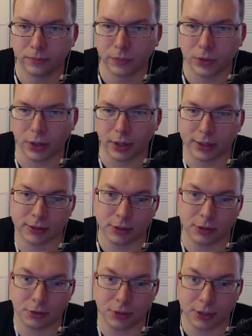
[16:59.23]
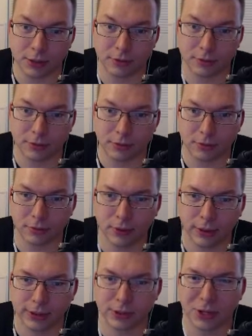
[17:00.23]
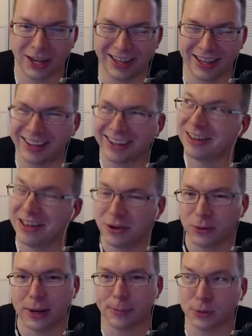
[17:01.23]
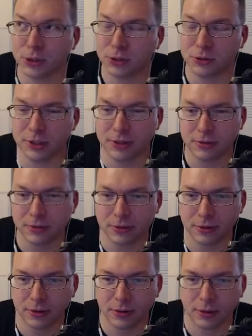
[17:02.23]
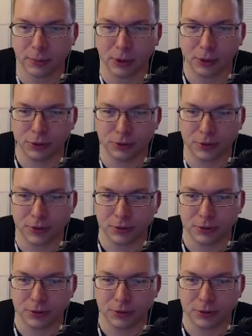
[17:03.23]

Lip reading: So I guess the 13 is this. What happens to 13? Apollo 13.